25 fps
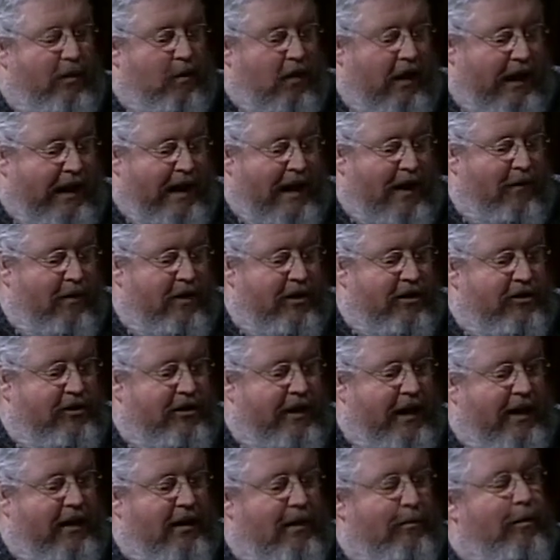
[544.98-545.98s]
Well, I now
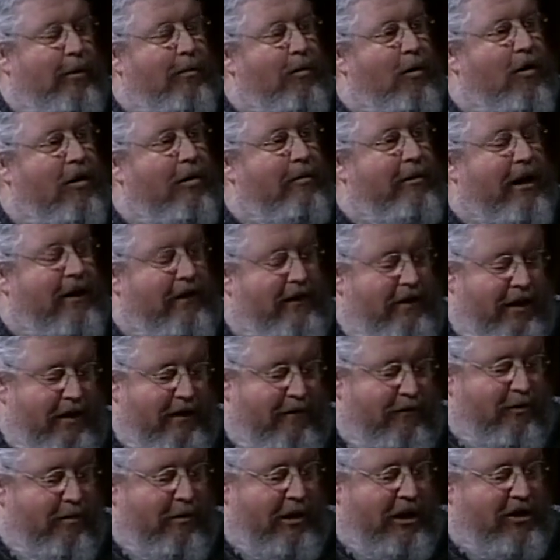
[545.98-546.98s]
understand a little bit more about the
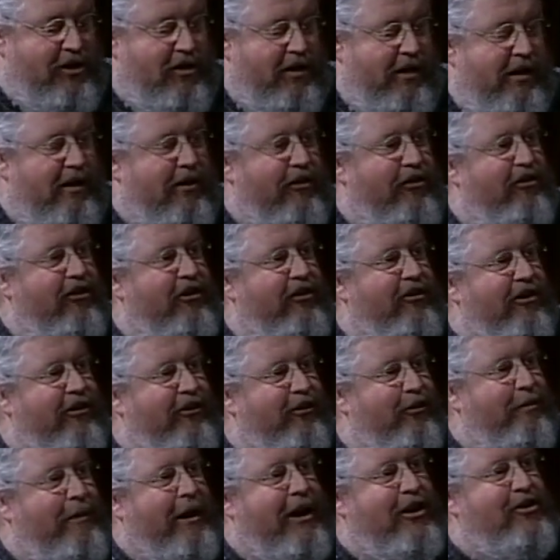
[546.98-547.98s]
information and assistant
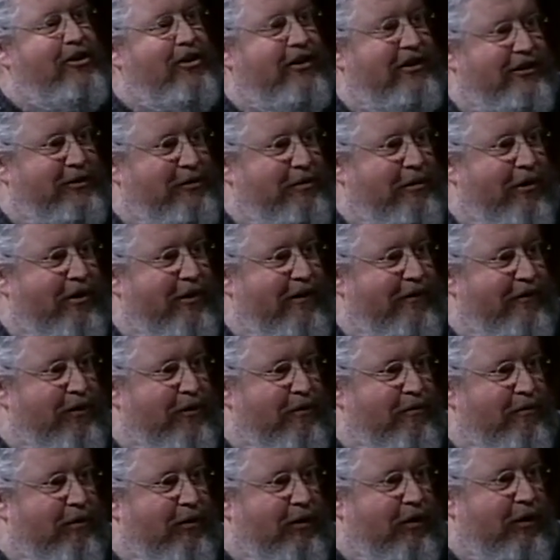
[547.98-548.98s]
specialist part of your
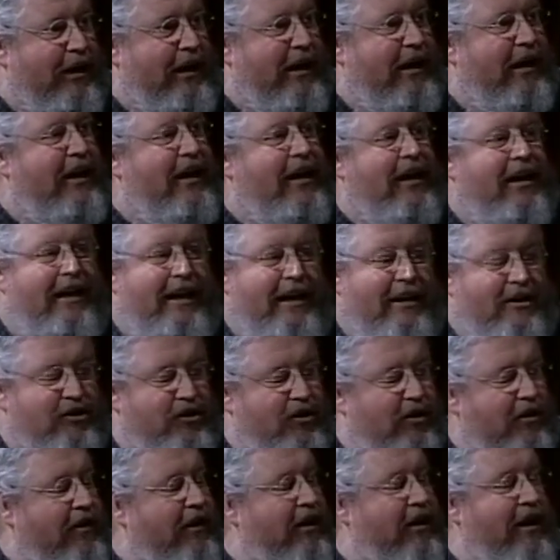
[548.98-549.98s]
role, and
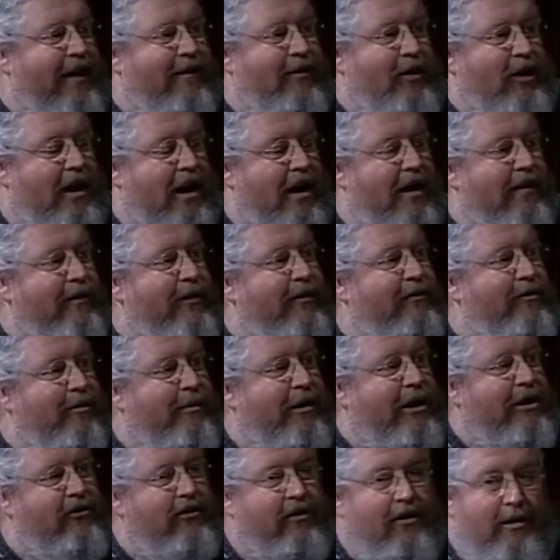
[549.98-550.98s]
certainly you have a lot of
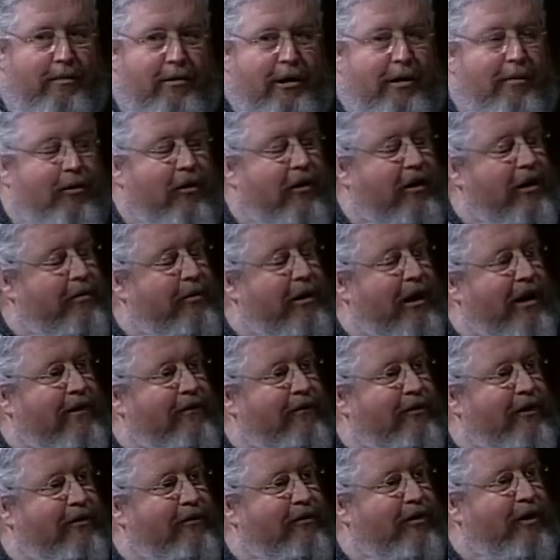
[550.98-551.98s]
information that people can
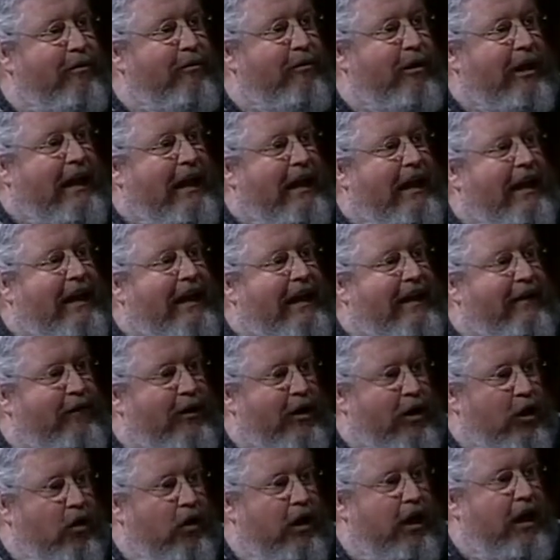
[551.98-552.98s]
benefit from if
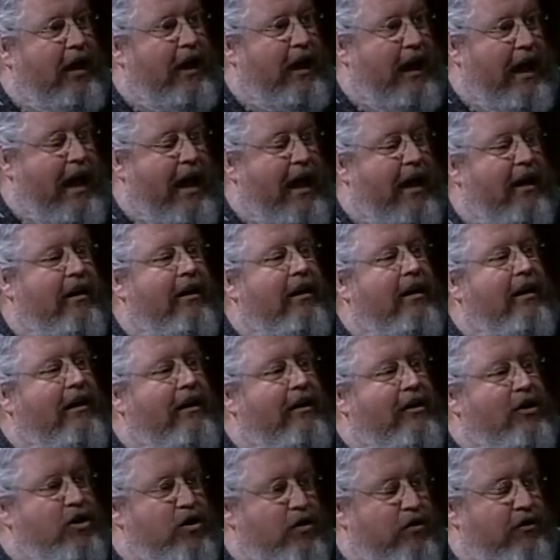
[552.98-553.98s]
they're looking at
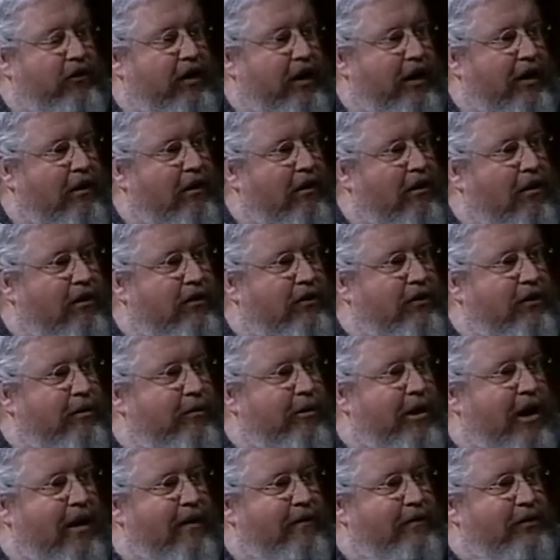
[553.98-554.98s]
choosing a long-term
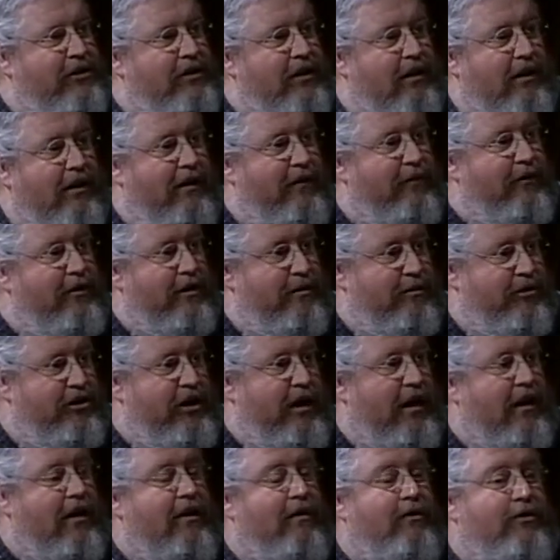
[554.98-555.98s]
care facility for
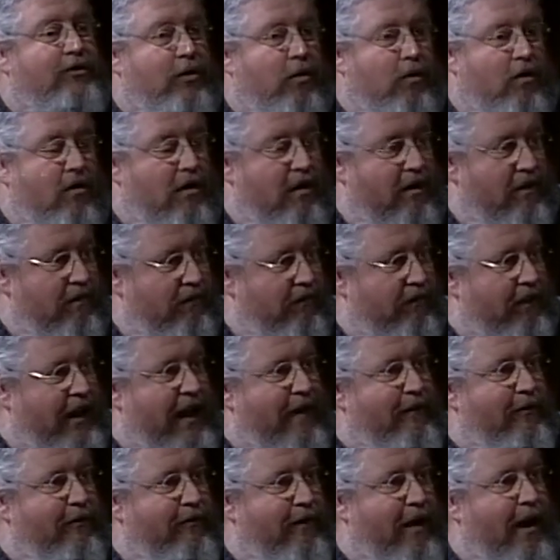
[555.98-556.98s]
themselves, or they
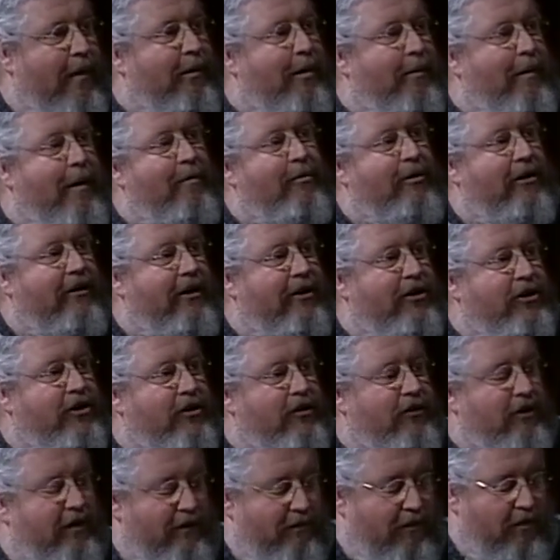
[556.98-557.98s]
have a family member they're
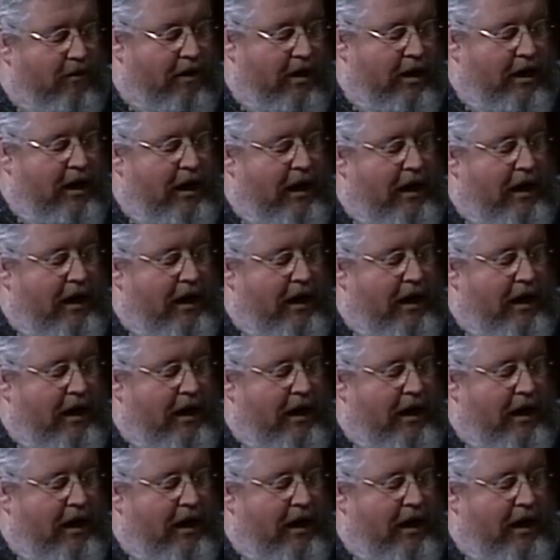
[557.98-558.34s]
choosing for.